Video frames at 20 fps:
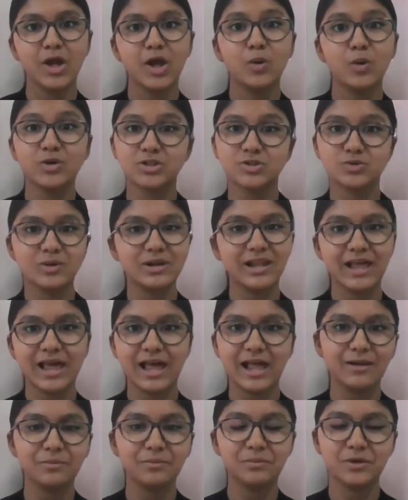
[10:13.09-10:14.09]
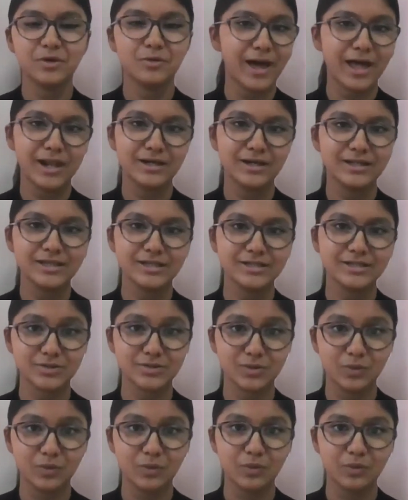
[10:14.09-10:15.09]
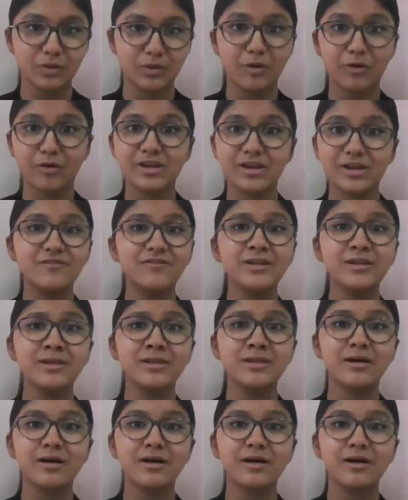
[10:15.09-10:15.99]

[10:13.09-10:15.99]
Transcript: which will help humanity as a whole, or even